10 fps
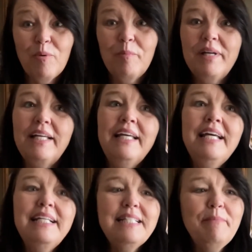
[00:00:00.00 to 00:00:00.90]
But
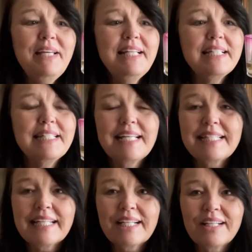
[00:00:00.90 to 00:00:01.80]
to me, it doesn't
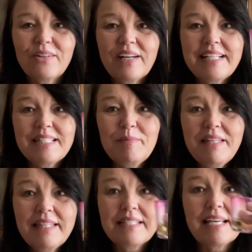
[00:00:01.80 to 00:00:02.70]
taste like a Granny
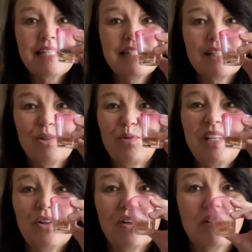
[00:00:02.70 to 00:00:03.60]
Smith. It tastes
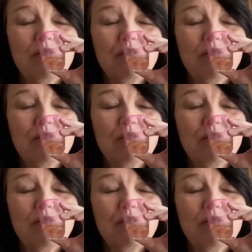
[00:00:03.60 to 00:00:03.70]
sweeter.